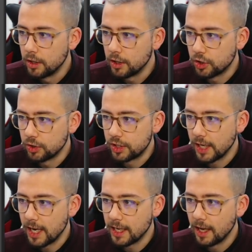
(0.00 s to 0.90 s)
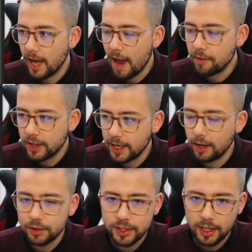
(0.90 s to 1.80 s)
You should see everything
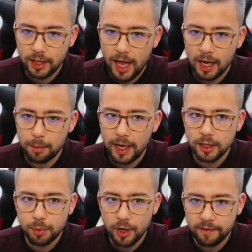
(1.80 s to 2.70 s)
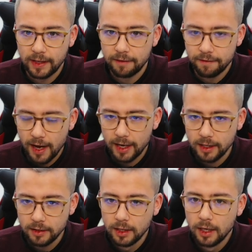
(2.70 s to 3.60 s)
else still animates perfectly fine,